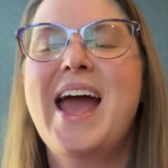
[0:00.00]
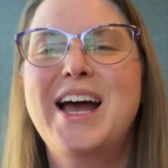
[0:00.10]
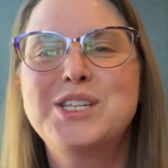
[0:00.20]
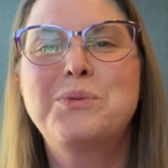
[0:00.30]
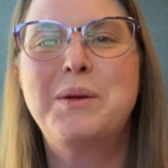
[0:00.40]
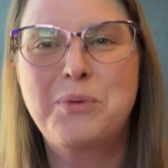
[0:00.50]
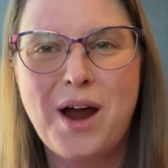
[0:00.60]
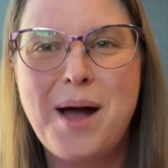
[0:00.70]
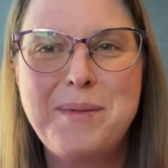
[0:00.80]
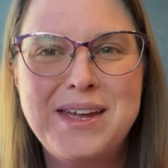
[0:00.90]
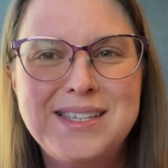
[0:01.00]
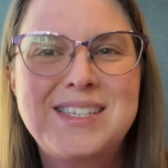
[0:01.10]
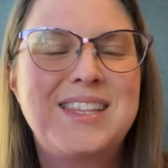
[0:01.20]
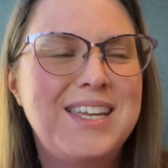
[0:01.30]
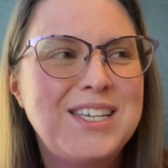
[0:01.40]
as we
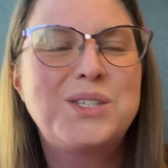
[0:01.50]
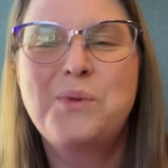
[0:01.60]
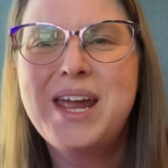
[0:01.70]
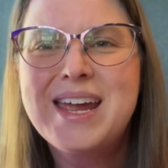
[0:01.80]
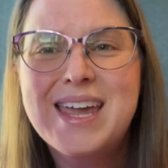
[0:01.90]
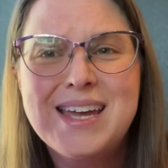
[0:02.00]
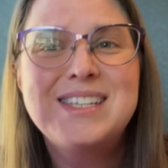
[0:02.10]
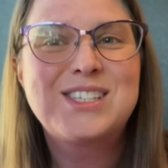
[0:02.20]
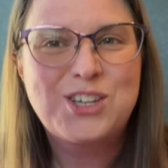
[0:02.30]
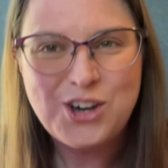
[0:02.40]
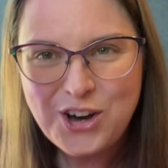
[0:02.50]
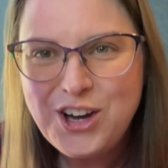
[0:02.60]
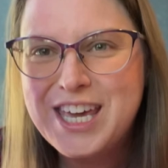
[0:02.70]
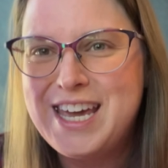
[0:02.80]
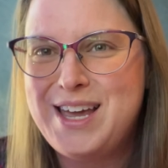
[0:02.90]
promised, this week is
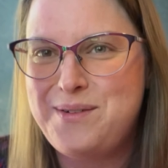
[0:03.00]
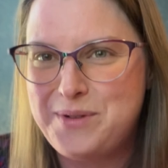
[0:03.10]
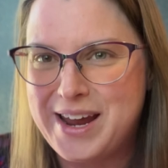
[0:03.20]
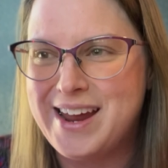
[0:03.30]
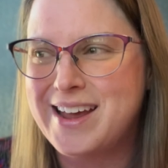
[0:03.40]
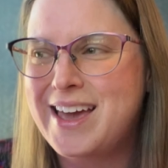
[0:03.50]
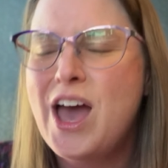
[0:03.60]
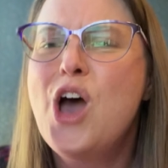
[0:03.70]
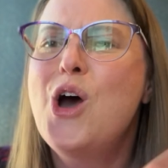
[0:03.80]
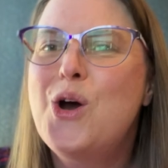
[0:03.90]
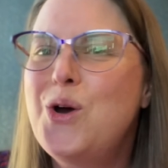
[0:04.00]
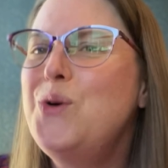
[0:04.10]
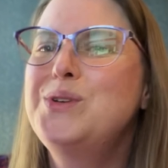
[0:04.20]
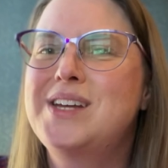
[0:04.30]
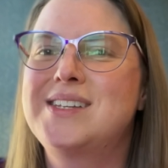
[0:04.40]
Cookie Week.
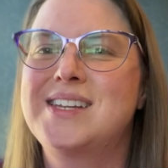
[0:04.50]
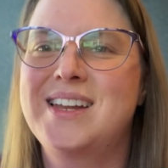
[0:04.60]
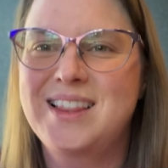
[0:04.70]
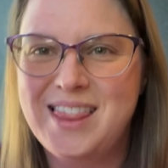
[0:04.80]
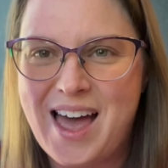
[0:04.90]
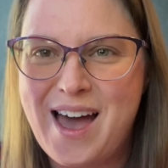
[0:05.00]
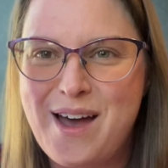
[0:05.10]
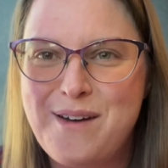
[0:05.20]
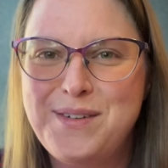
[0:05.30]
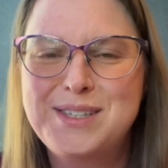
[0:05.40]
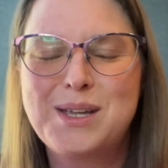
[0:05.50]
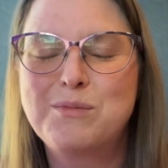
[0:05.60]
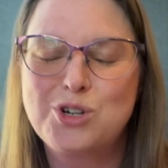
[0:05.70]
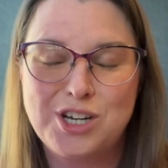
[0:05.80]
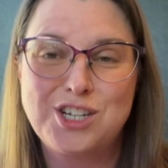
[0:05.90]
Who doesn't love some
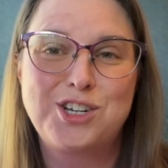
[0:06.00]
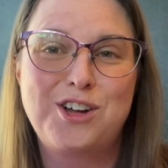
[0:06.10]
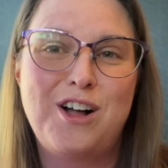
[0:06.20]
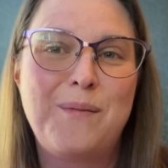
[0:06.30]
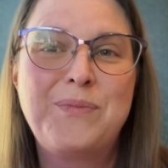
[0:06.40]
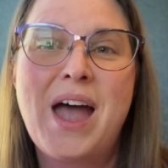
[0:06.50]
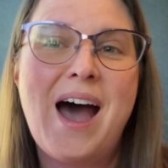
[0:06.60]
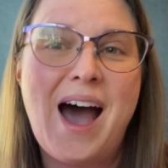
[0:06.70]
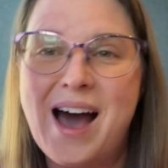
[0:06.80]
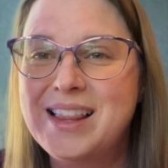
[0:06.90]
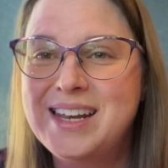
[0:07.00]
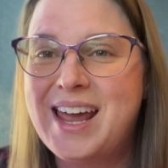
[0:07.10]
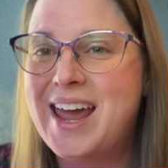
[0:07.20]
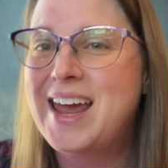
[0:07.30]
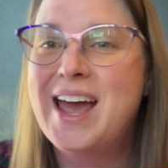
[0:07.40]
traditional
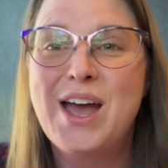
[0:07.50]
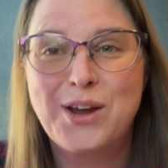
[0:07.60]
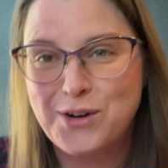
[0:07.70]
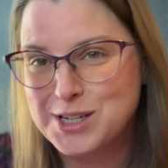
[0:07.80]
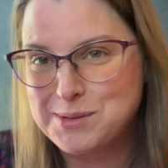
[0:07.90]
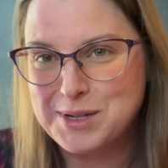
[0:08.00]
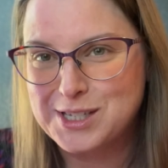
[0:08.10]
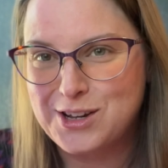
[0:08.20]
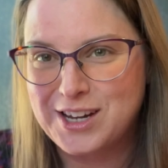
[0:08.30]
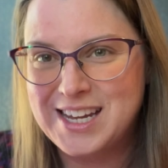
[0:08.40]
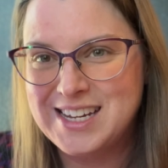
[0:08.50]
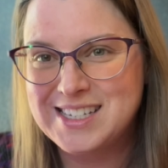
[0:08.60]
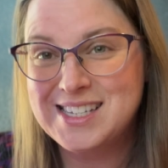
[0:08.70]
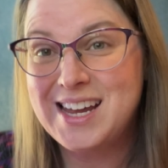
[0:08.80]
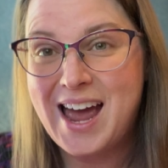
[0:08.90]
holiday Christmas
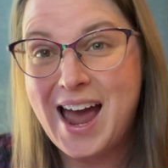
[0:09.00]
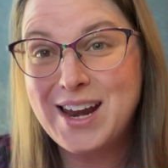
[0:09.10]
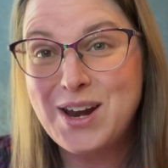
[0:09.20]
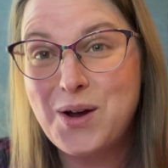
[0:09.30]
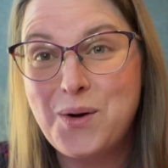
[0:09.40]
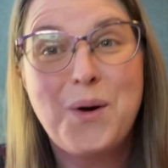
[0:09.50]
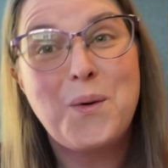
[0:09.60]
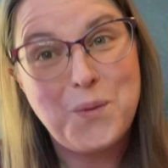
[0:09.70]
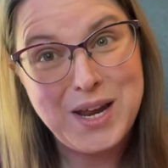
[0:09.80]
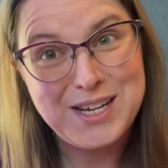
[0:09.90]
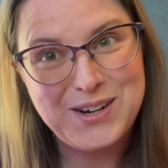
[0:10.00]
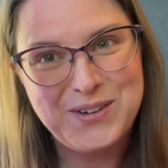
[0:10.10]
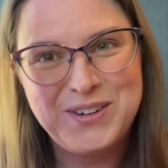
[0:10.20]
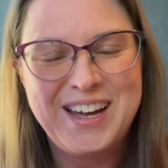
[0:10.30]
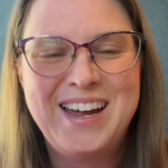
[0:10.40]
cookies? I know we do.